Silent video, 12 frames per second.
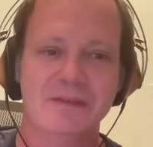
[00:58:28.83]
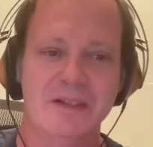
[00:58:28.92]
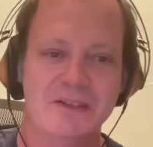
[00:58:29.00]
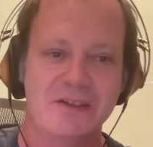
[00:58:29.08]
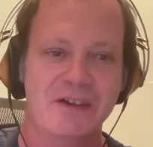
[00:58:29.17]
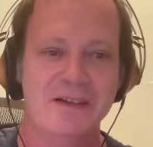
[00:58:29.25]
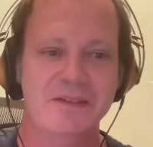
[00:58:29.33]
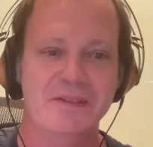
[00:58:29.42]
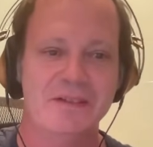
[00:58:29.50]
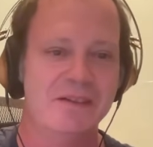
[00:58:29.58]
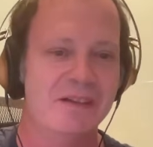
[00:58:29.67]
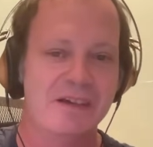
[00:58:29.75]
a sign
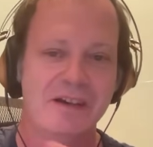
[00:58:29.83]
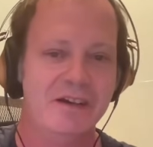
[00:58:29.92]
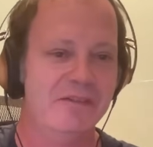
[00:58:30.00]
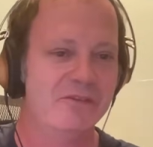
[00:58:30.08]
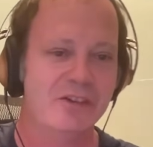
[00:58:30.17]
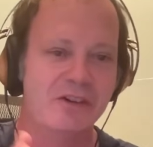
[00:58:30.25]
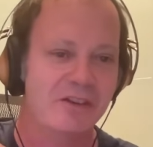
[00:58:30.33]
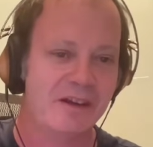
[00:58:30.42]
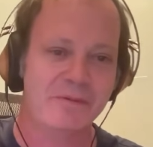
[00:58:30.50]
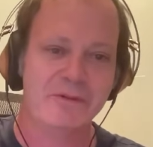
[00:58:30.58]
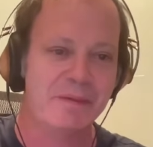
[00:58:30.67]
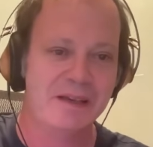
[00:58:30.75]
that, like, I don't have to do
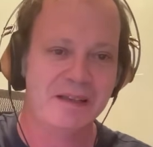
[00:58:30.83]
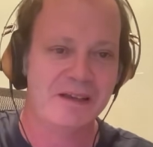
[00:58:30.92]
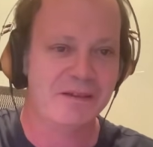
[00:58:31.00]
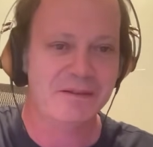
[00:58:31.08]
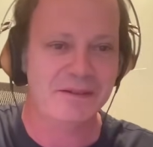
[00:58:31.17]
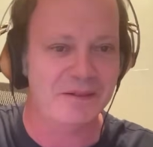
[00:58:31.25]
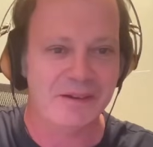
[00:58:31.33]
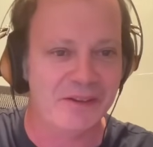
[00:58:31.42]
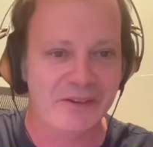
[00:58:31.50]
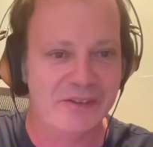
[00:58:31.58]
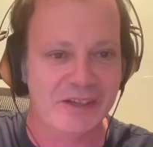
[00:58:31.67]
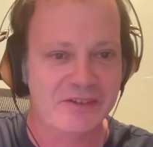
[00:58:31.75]
that with many
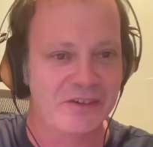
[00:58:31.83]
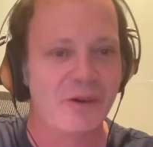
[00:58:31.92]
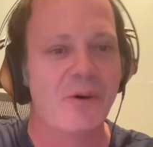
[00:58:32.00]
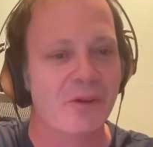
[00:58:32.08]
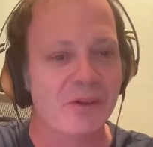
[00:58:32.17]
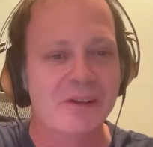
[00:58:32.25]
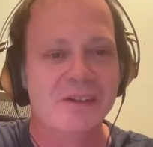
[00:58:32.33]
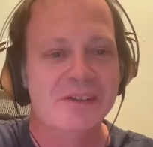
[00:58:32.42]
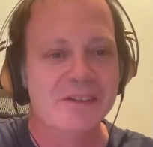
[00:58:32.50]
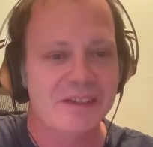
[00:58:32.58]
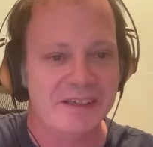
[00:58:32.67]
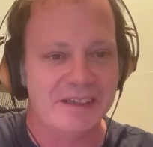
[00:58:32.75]
other things at all
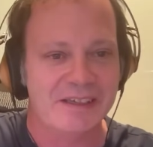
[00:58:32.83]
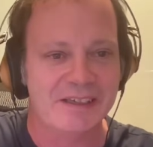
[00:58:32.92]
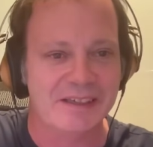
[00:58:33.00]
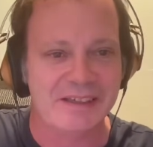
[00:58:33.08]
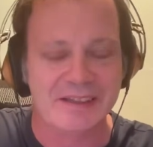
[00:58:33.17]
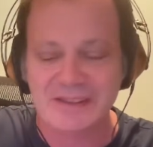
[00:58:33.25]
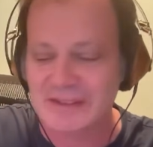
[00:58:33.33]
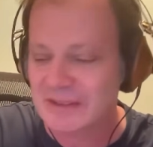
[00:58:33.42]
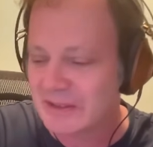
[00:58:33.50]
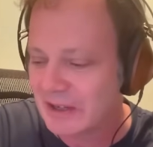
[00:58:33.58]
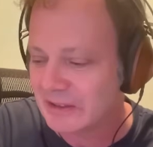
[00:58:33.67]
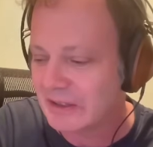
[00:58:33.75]
in
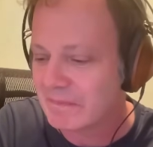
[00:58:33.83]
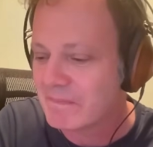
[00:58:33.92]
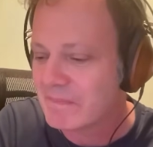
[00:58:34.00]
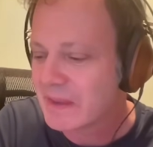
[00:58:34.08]
Kotlin.